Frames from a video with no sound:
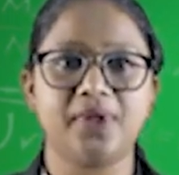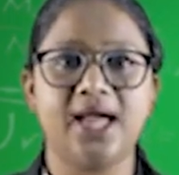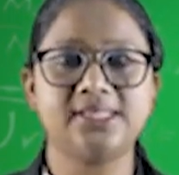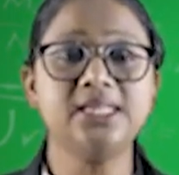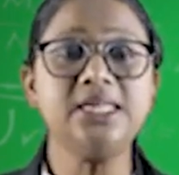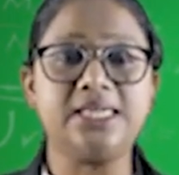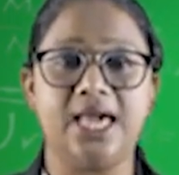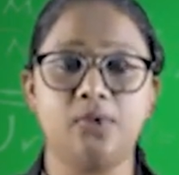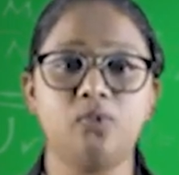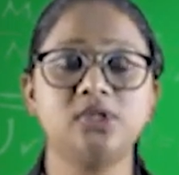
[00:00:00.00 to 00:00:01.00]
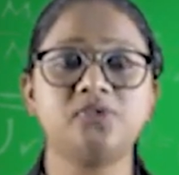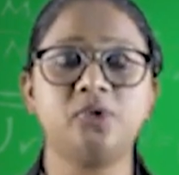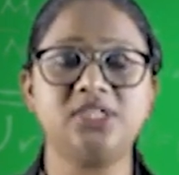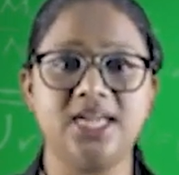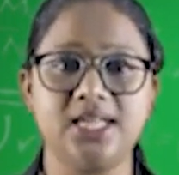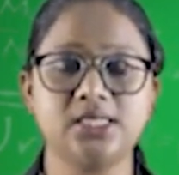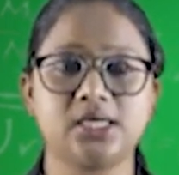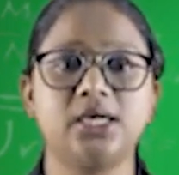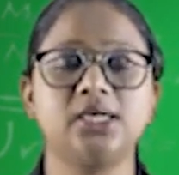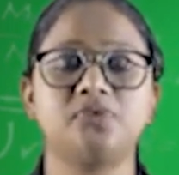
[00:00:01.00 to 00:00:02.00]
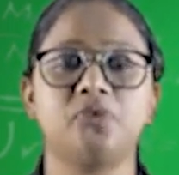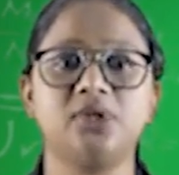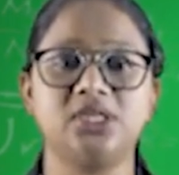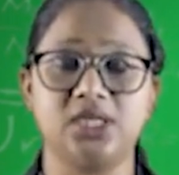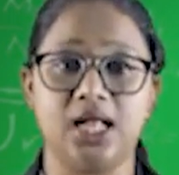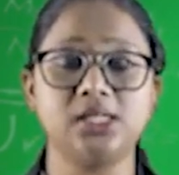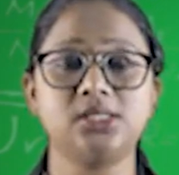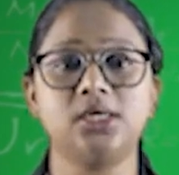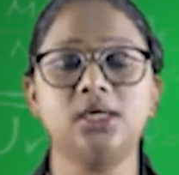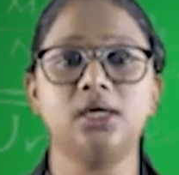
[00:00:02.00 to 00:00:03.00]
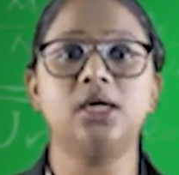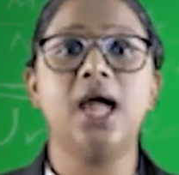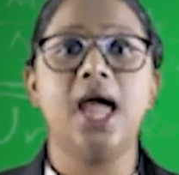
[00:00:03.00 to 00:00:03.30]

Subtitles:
As in canvas for tent is for the shelter